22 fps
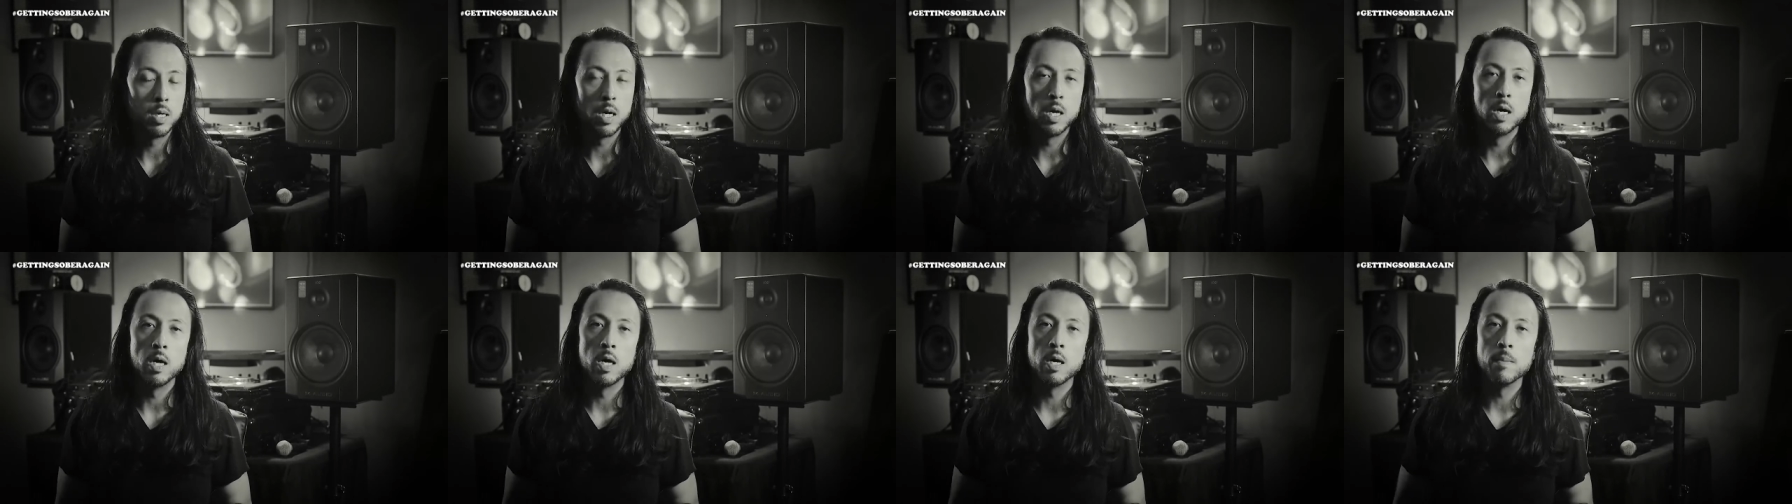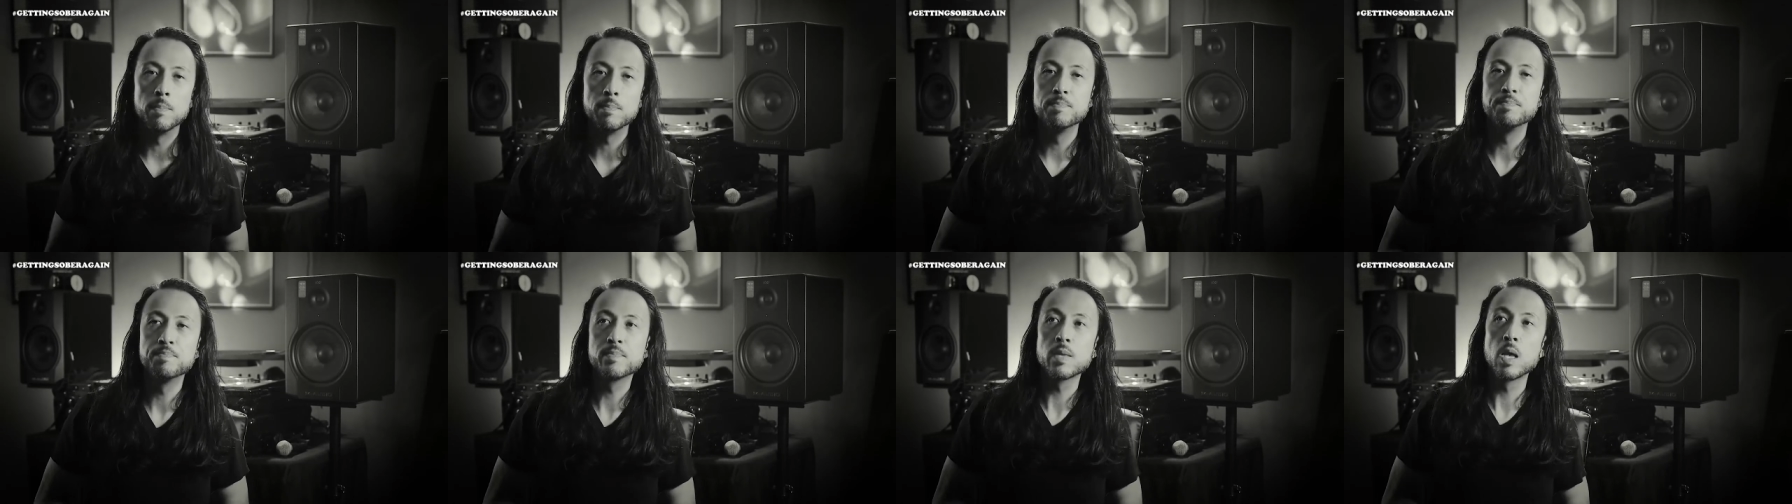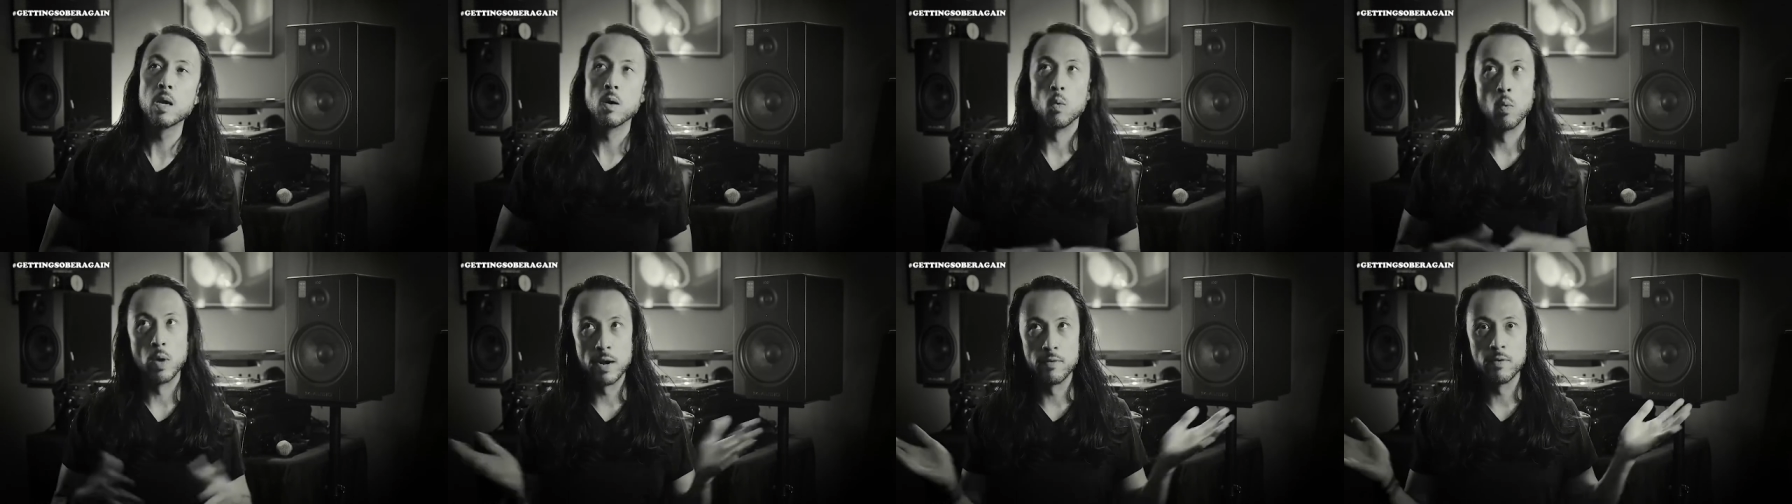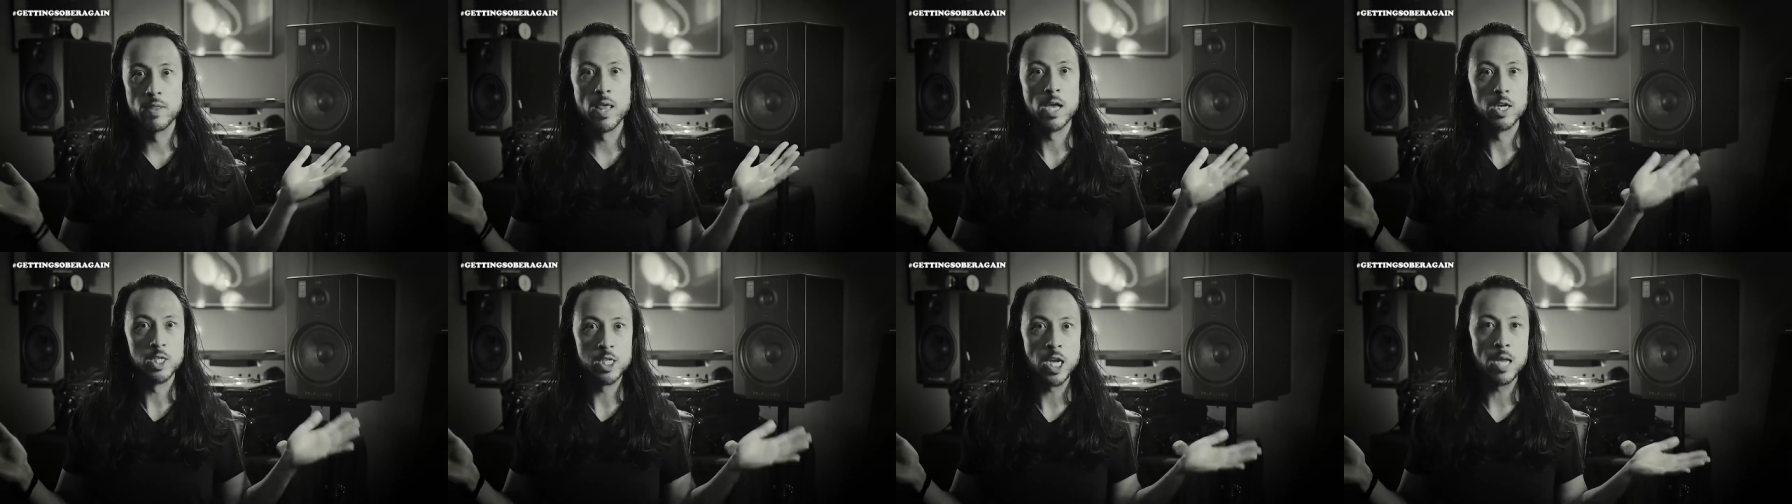um, whatever
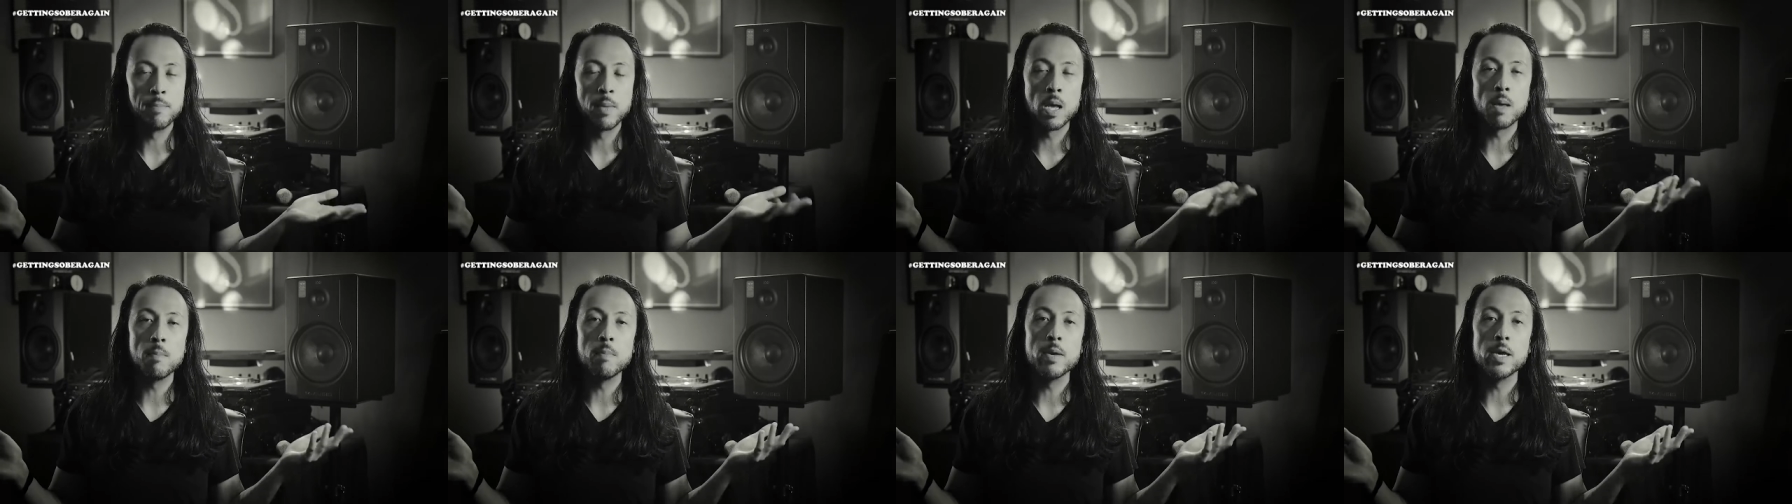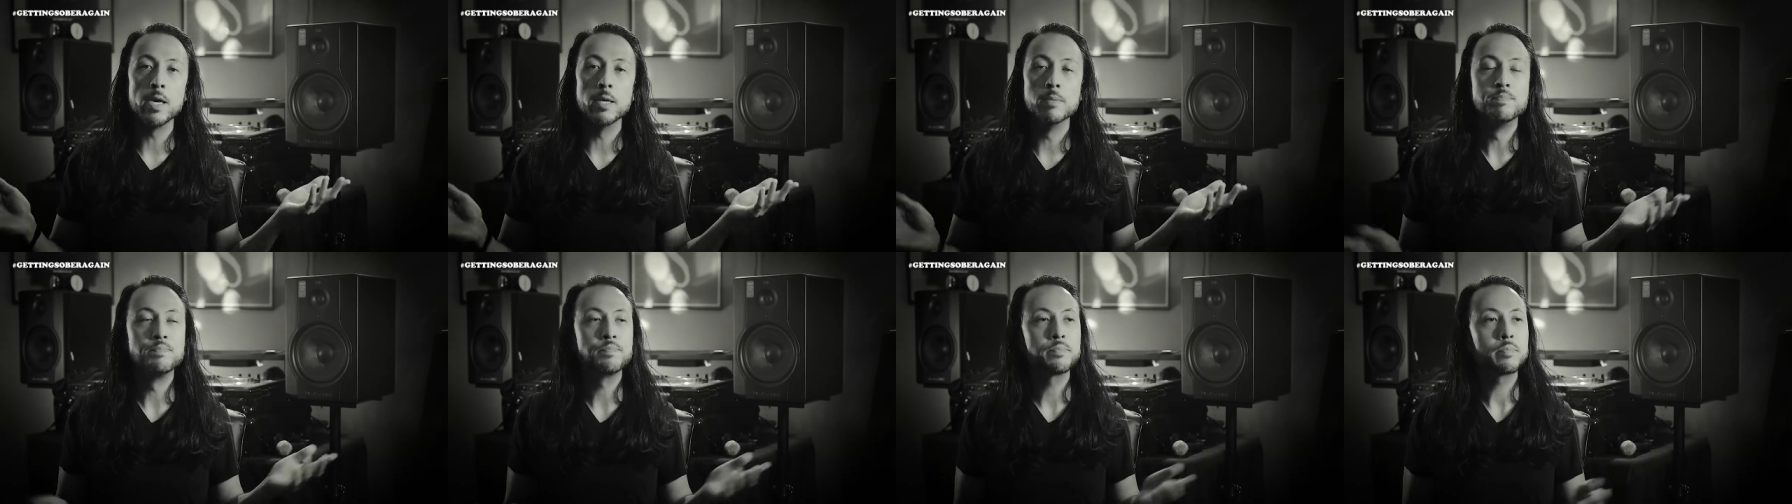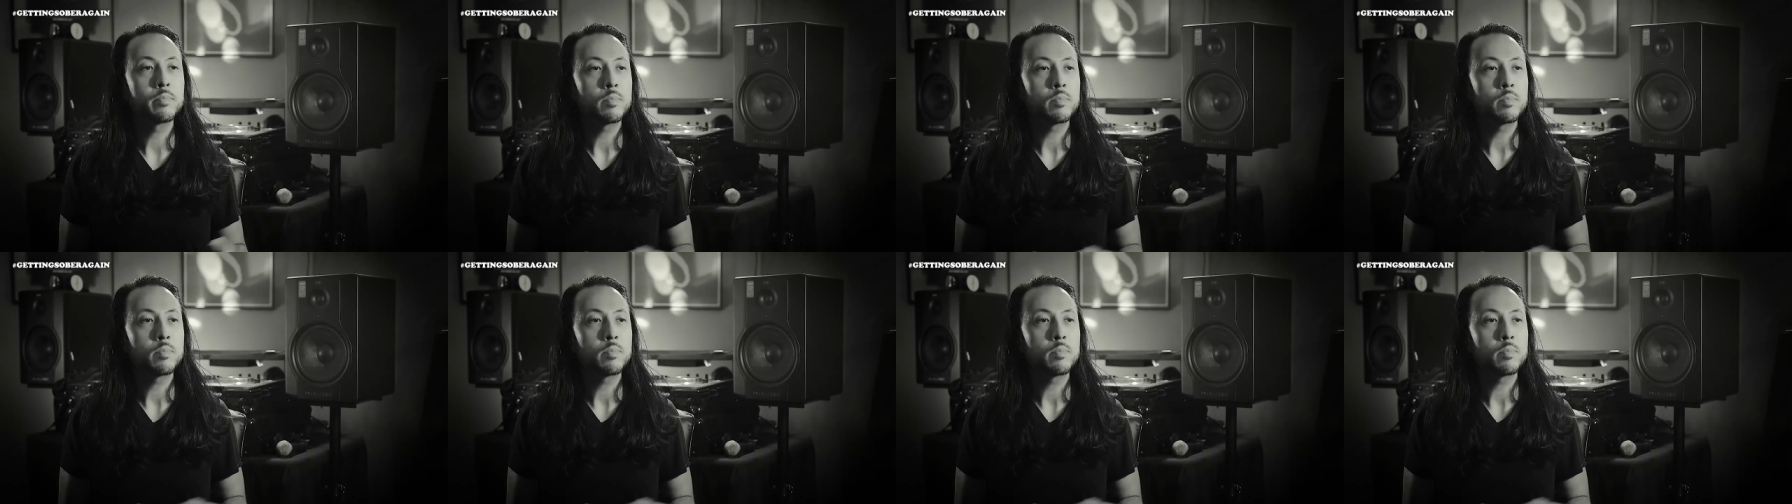that shape may be,